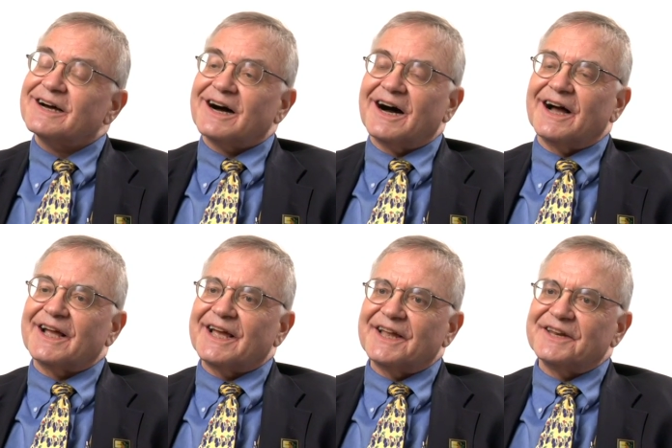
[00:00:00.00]
uh,
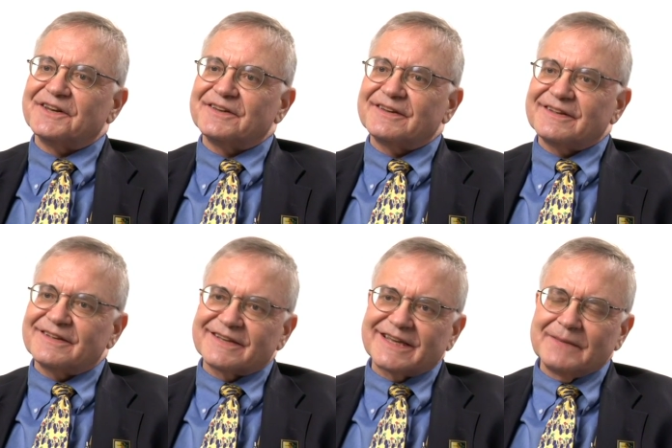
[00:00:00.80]
and it
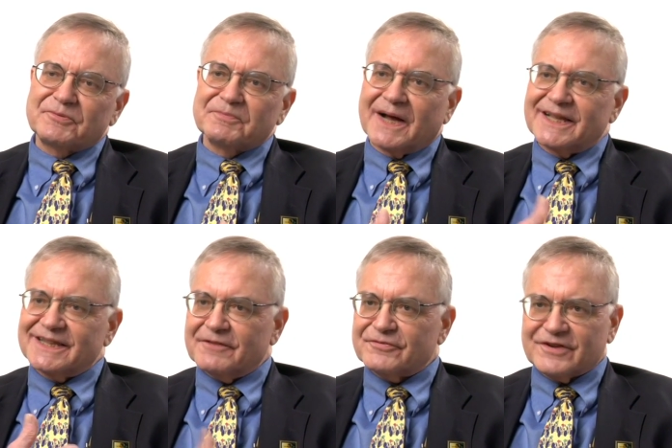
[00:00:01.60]
keeps my
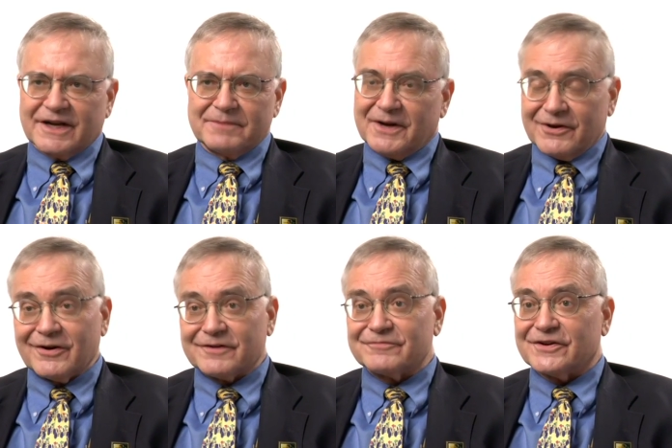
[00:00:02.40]
left side of my heart